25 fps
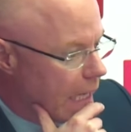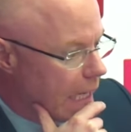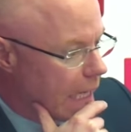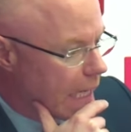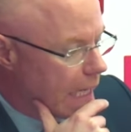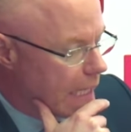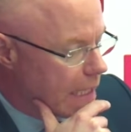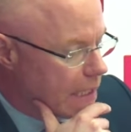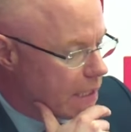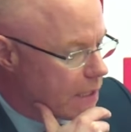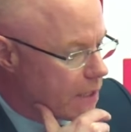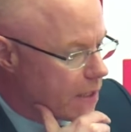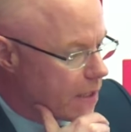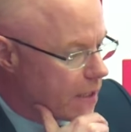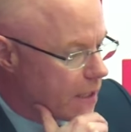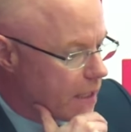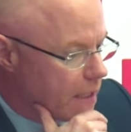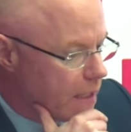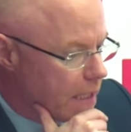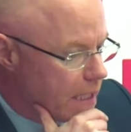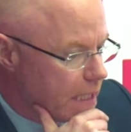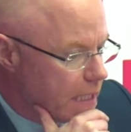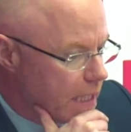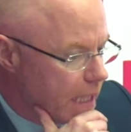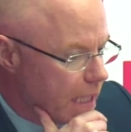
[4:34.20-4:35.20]
can
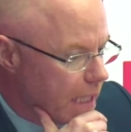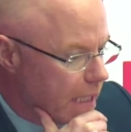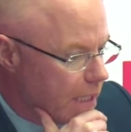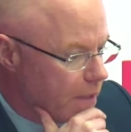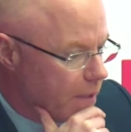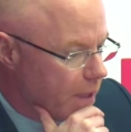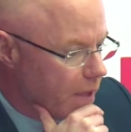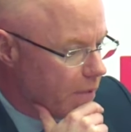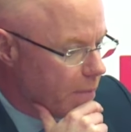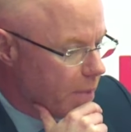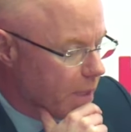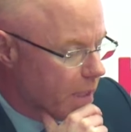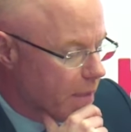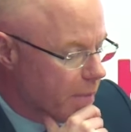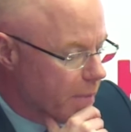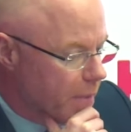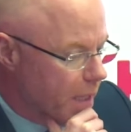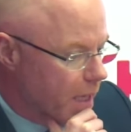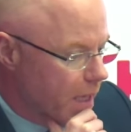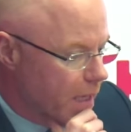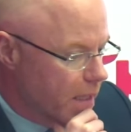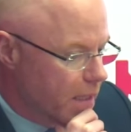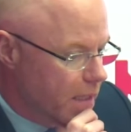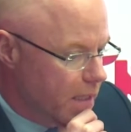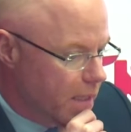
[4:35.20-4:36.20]
certainly tell you, I've been in
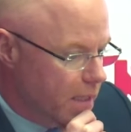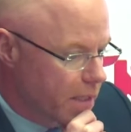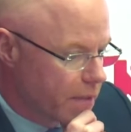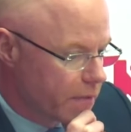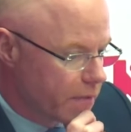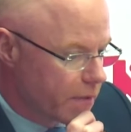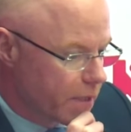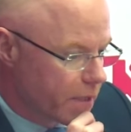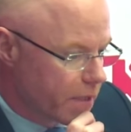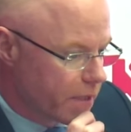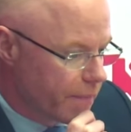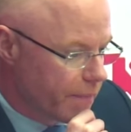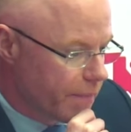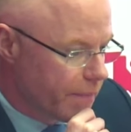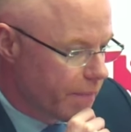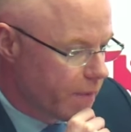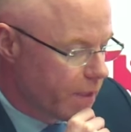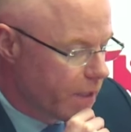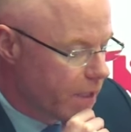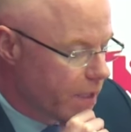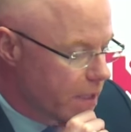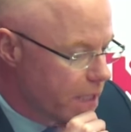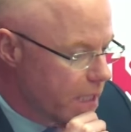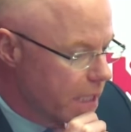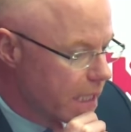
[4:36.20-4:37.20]
politics for
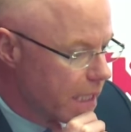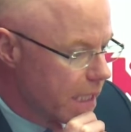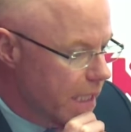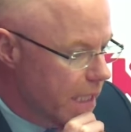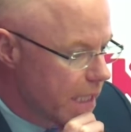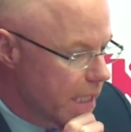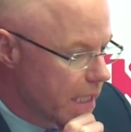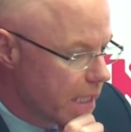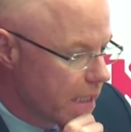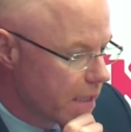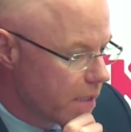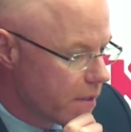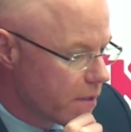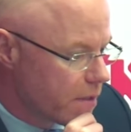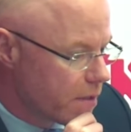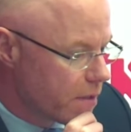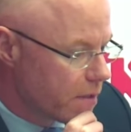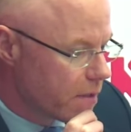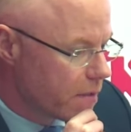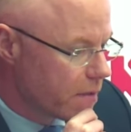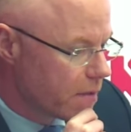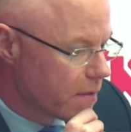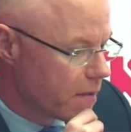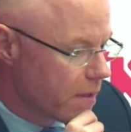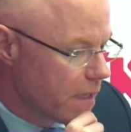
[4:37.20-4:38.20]
13
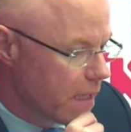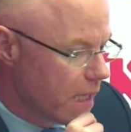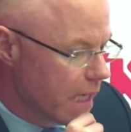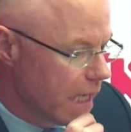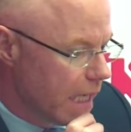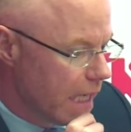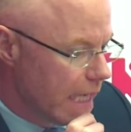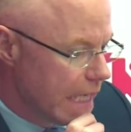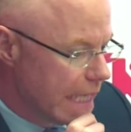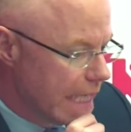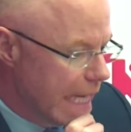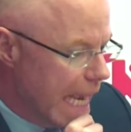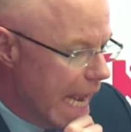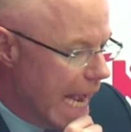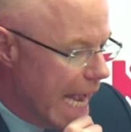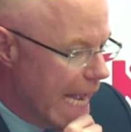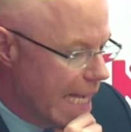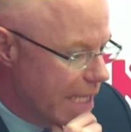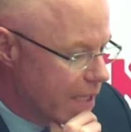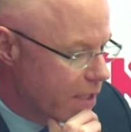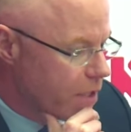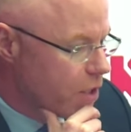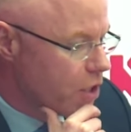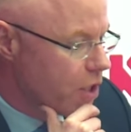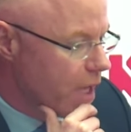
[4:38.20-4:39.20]
years. It
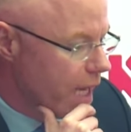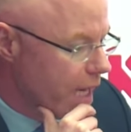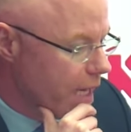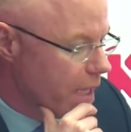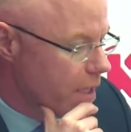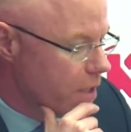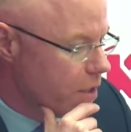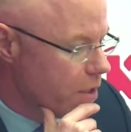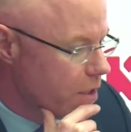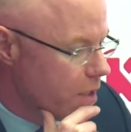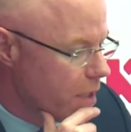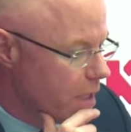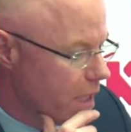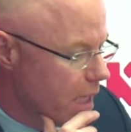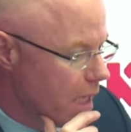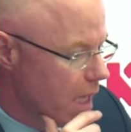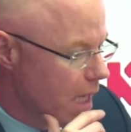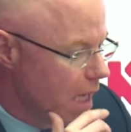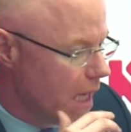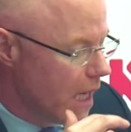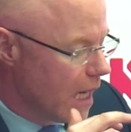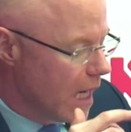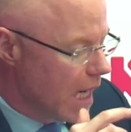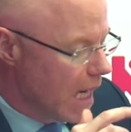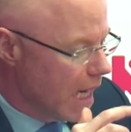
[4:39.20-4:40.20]
has changed,
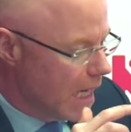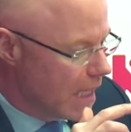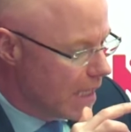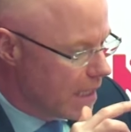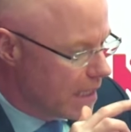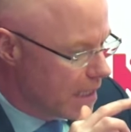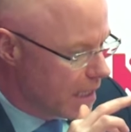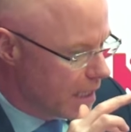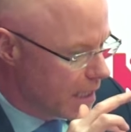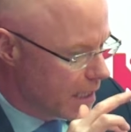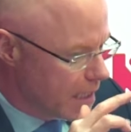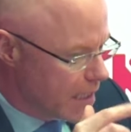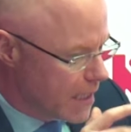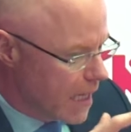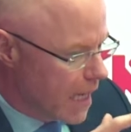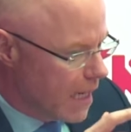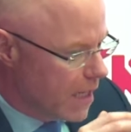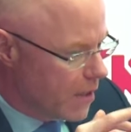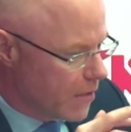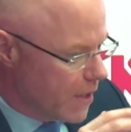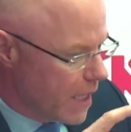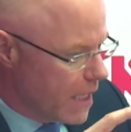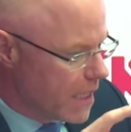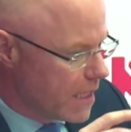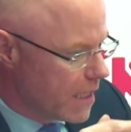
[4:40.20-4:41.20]
and it's
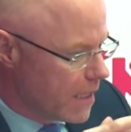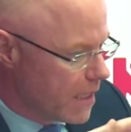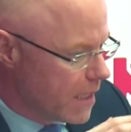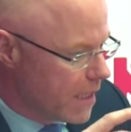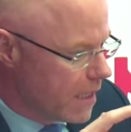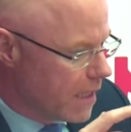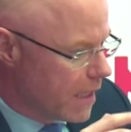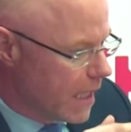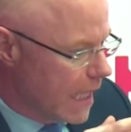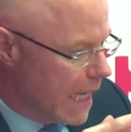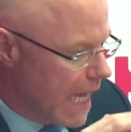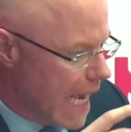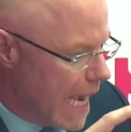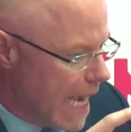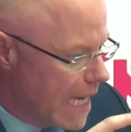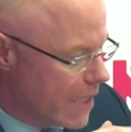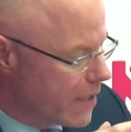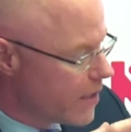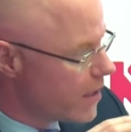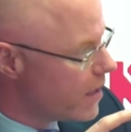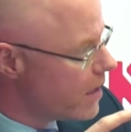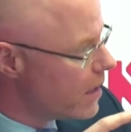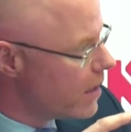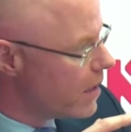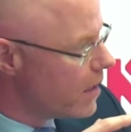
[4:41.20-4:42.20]
accelerated in the
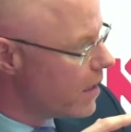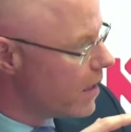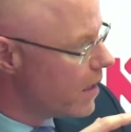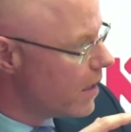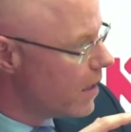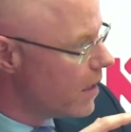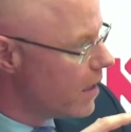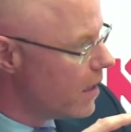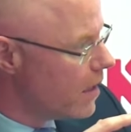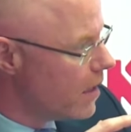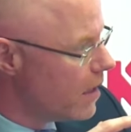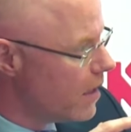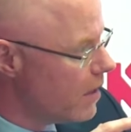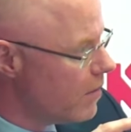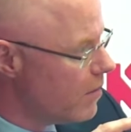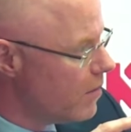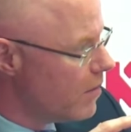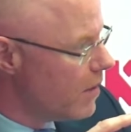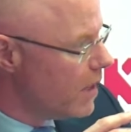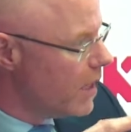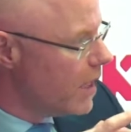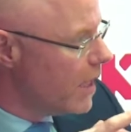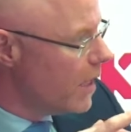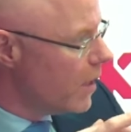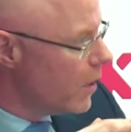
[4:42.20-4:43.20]
last
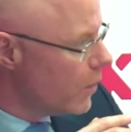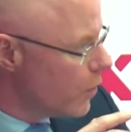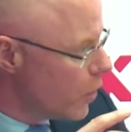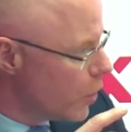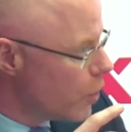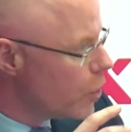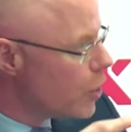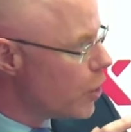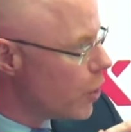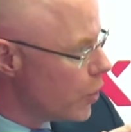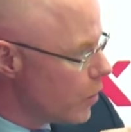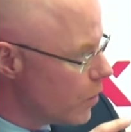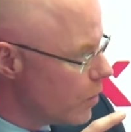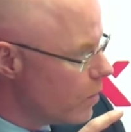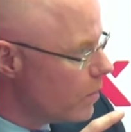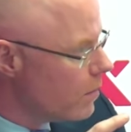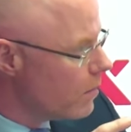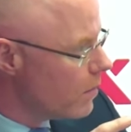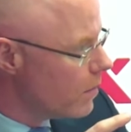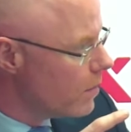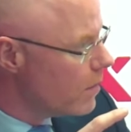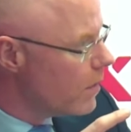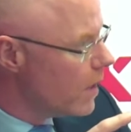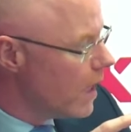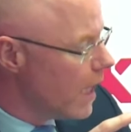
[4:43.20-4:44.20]
year or two.
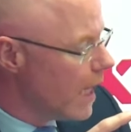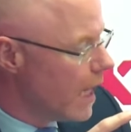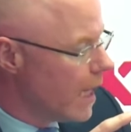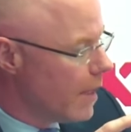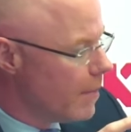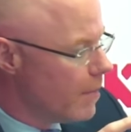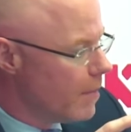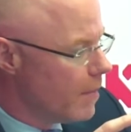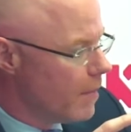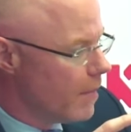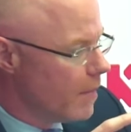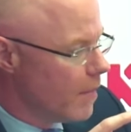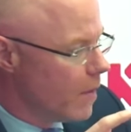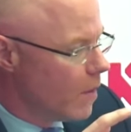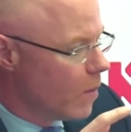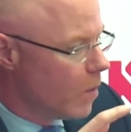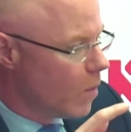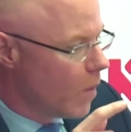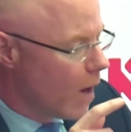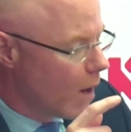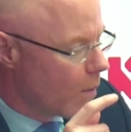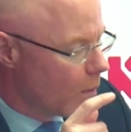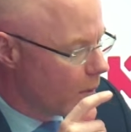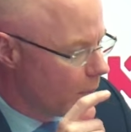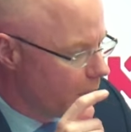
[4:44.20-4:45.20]

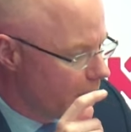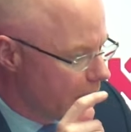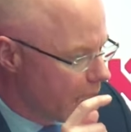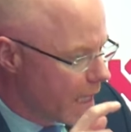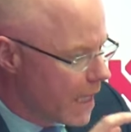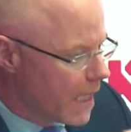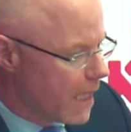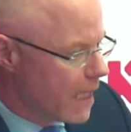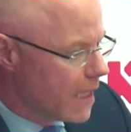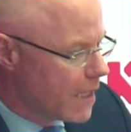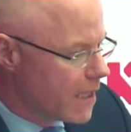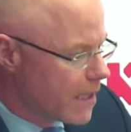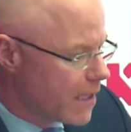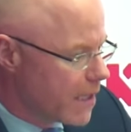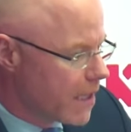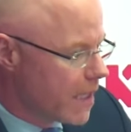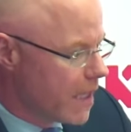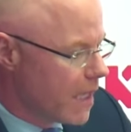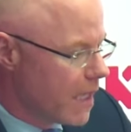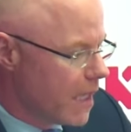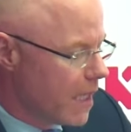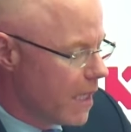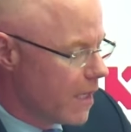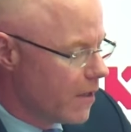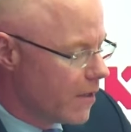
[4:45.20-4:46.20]
What we're beginning to
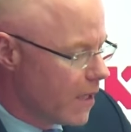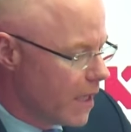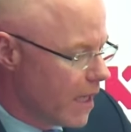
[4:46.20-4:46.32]
see here in